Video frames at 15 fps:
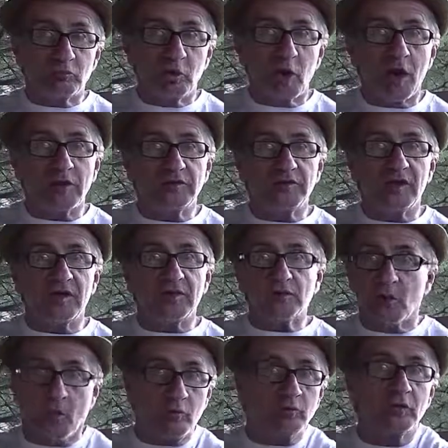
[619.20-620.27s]
God said,
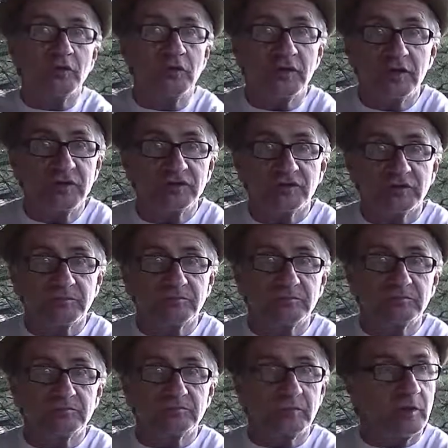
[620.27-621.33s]
don't turn to Egypt.
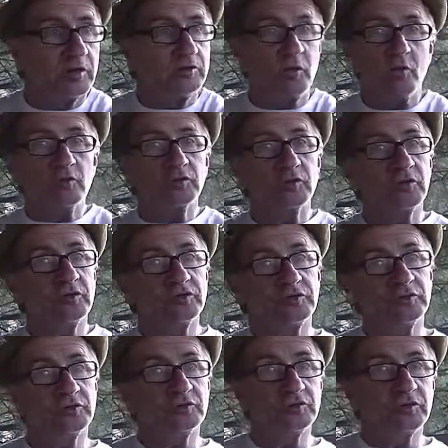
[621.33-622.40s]
Don't turn
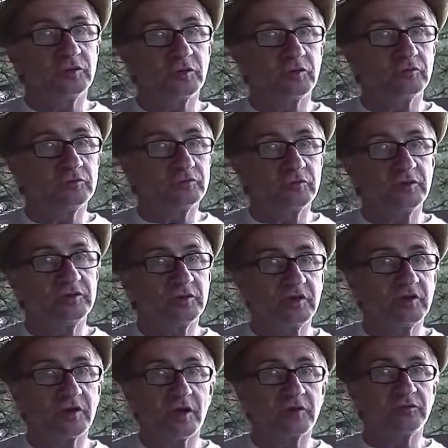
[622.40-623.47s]
to, you know, these
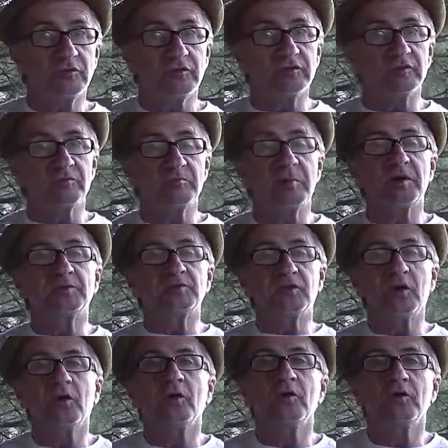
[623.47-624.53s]
other countries, but
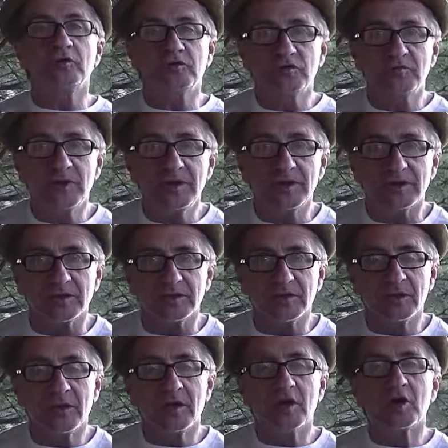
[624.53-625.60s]
turn to me.
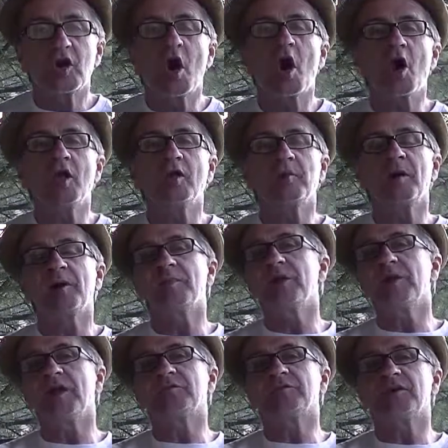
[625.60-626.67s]
Call upon me
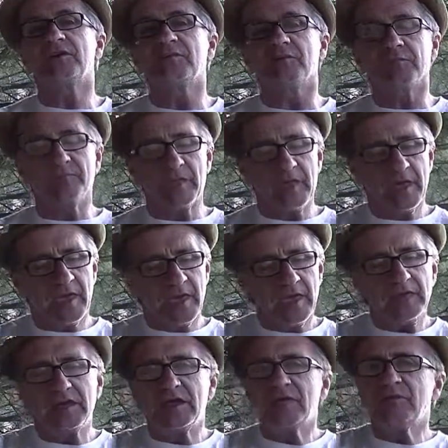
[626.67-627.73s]
and I'll save you.
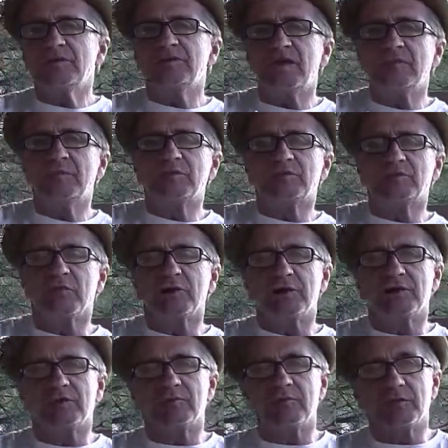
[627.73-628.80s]
And he even
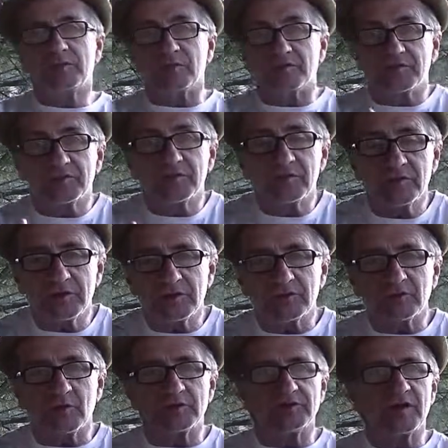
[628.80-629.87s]
demonstrated it with the
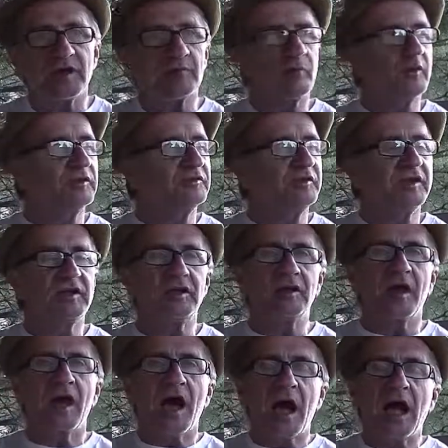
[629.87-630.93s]
Syrians one time where he said, he,
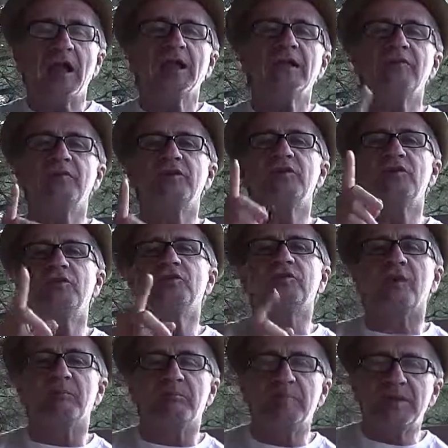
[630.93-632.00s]
I'll even use
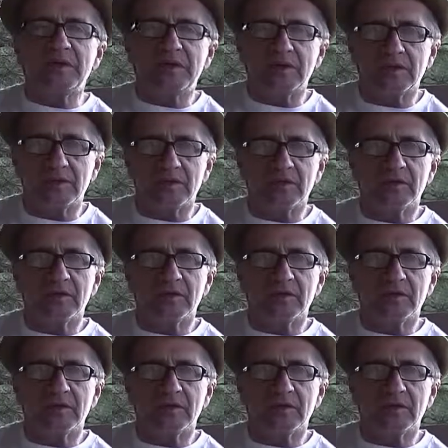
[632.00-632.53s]
a bee.